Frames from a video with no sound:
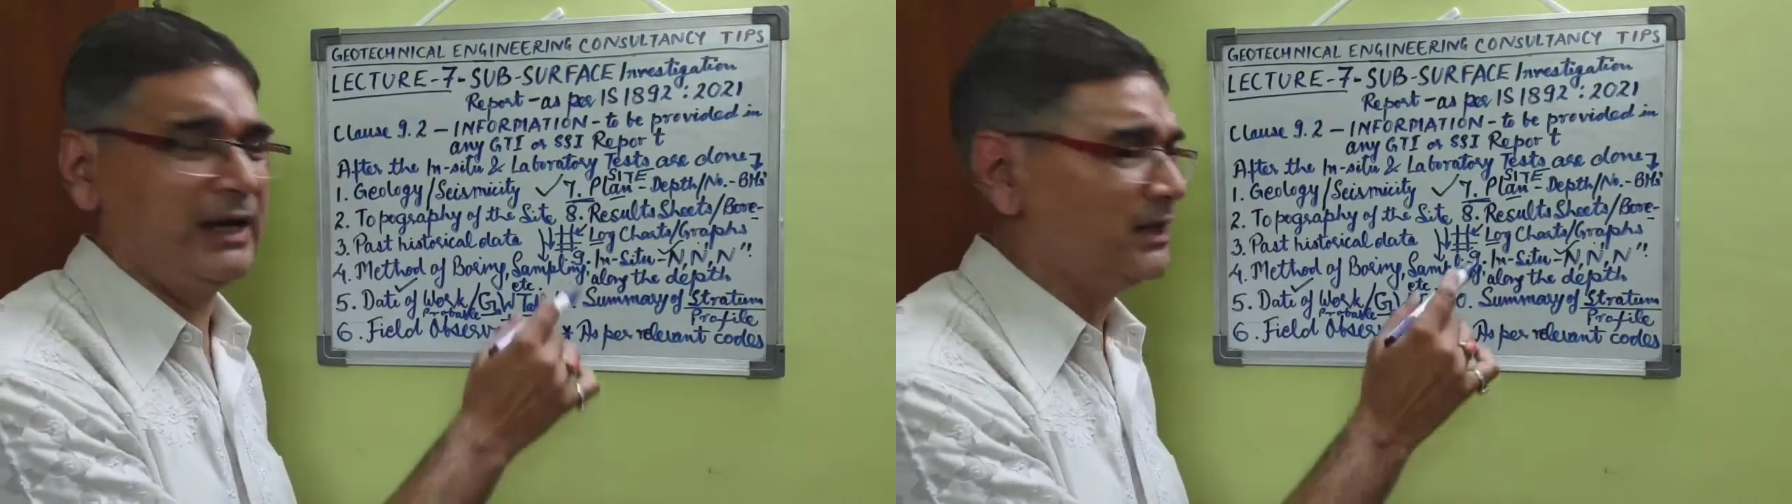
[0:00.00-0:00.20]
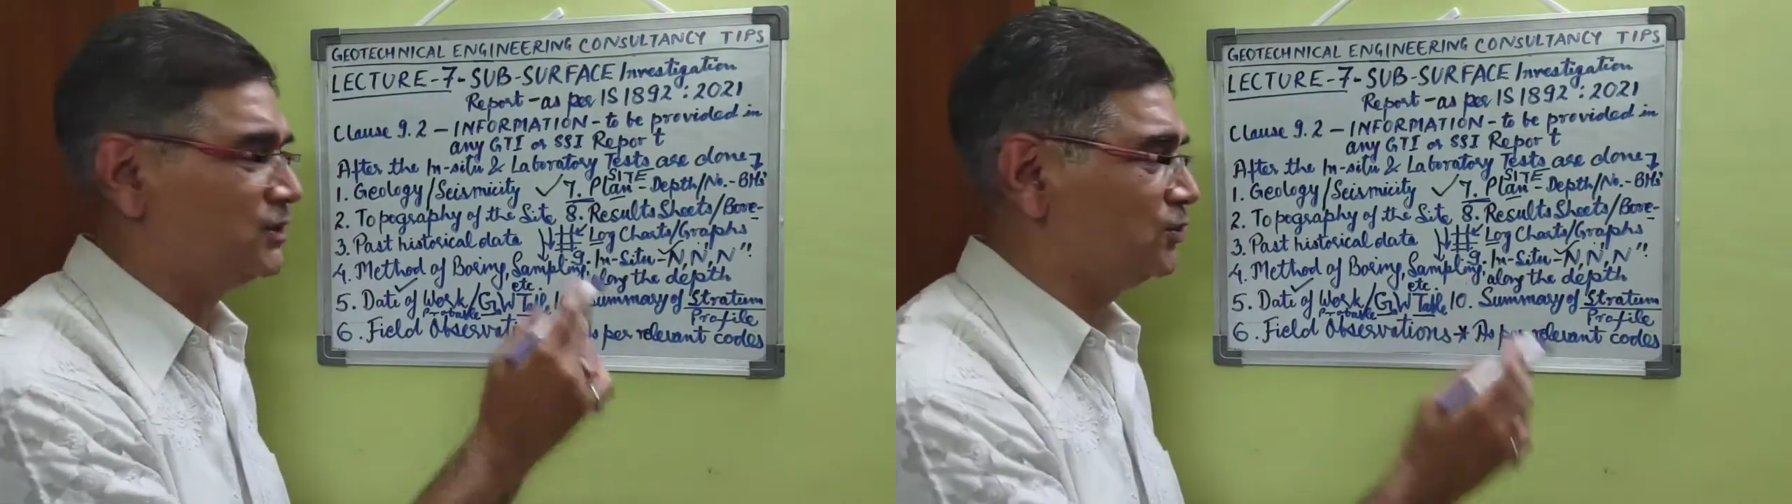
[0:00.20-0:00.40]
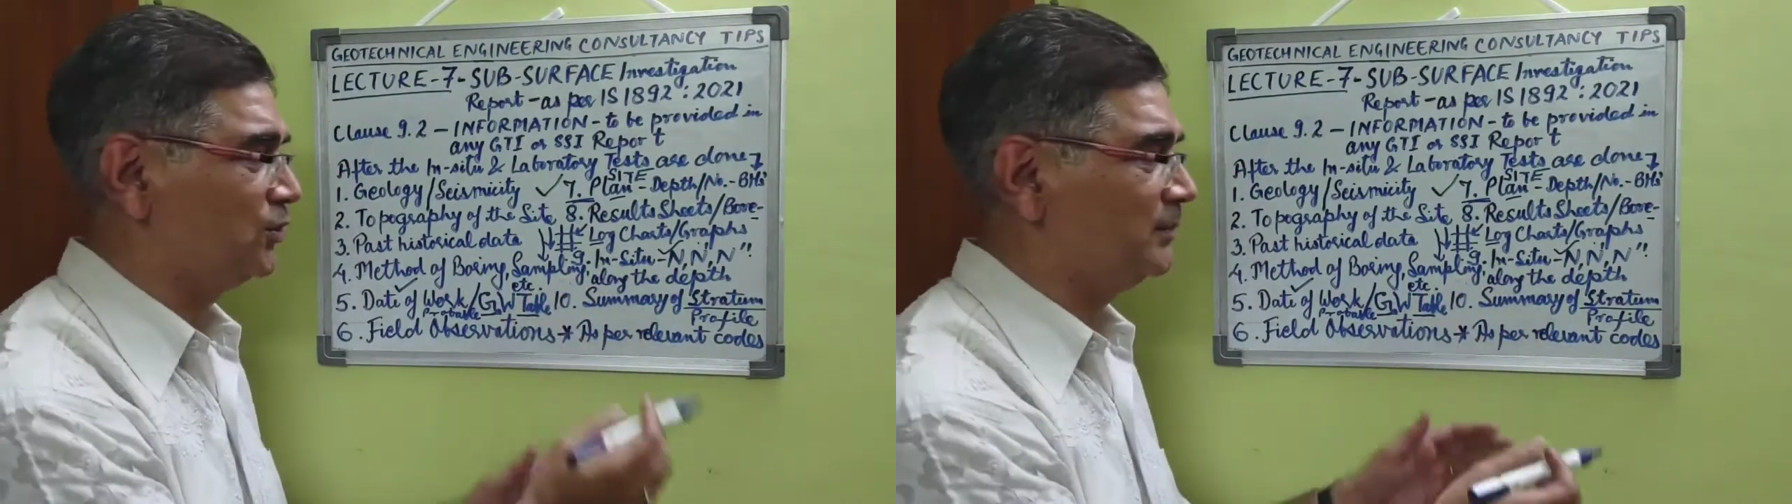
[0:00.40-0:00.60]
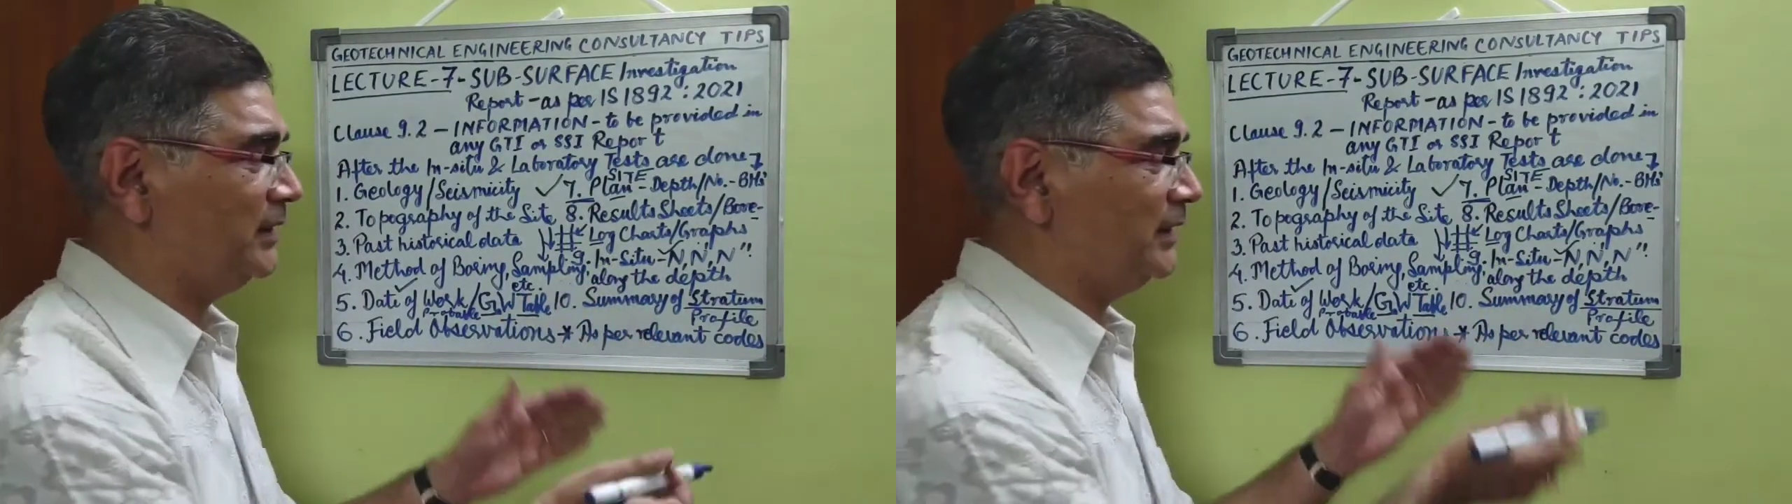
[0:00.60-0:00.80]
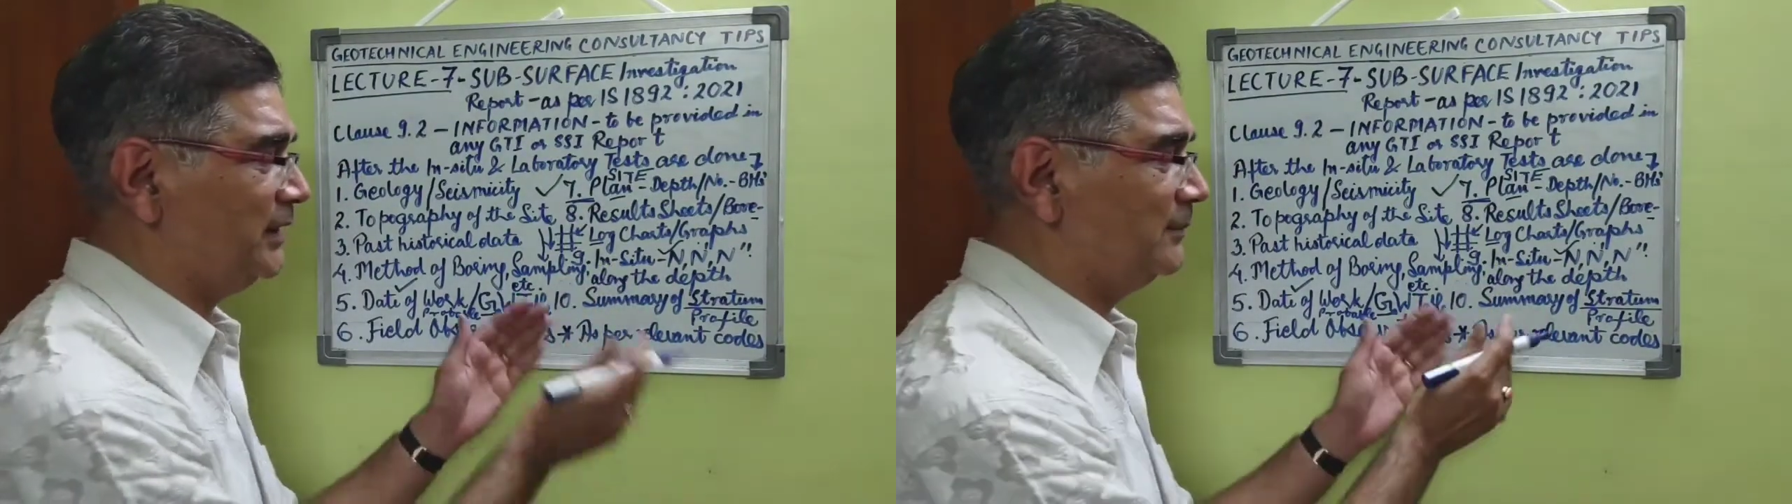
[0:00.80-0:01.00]
and should
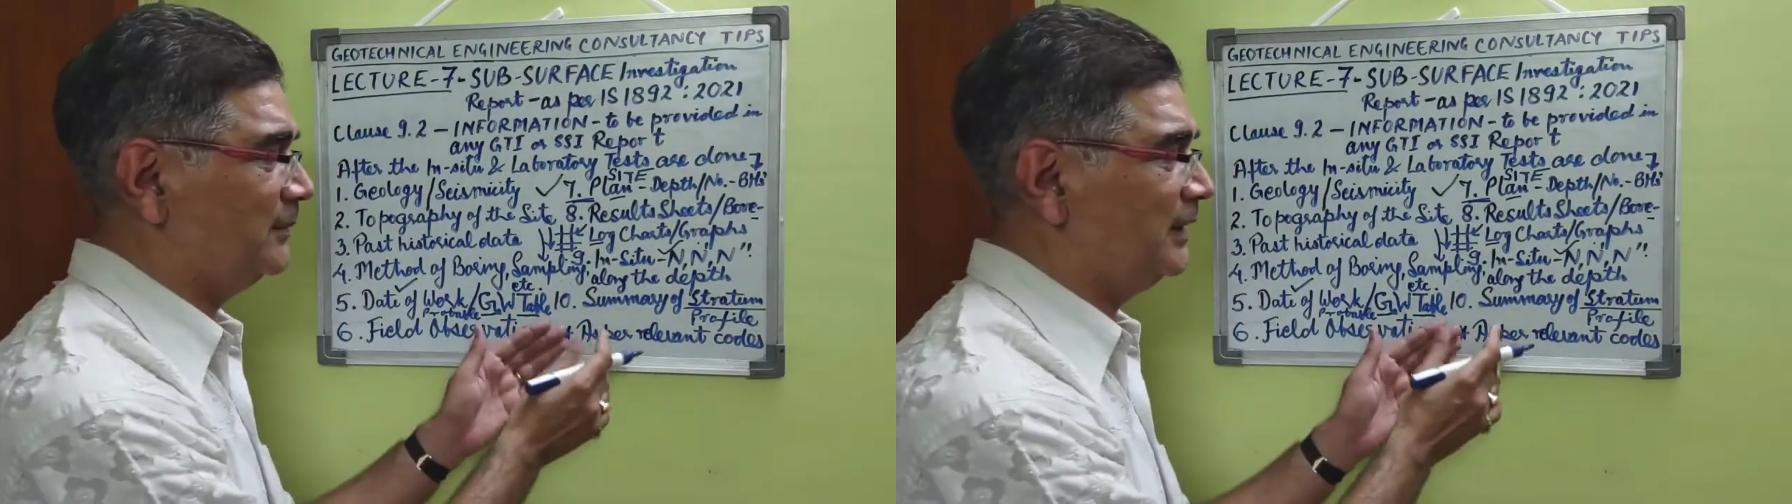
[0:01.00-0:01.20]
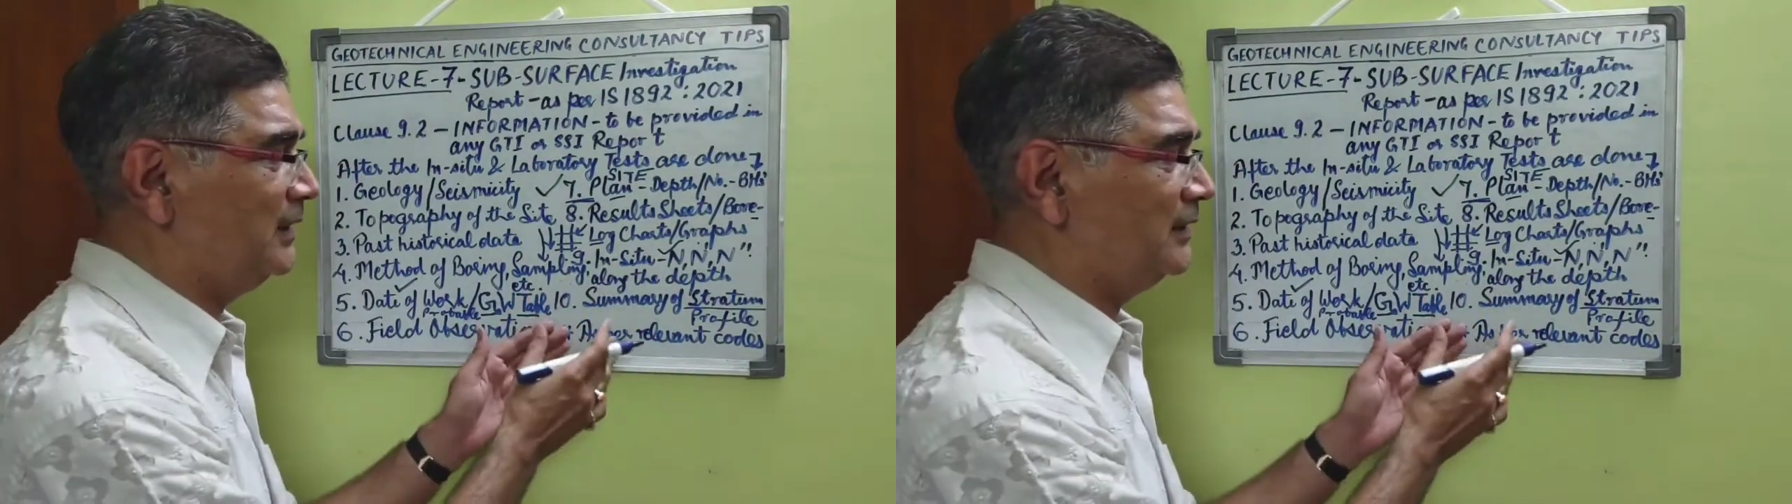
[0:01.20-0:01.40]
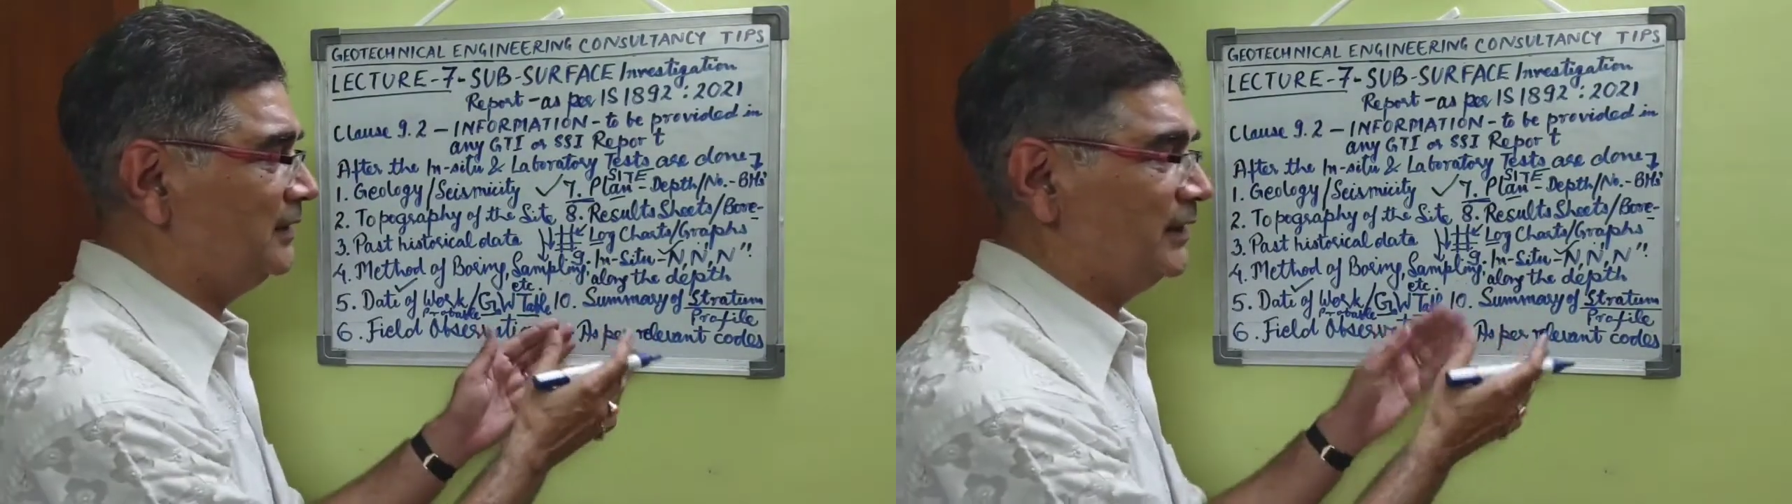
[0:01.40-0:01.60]
be inbuilt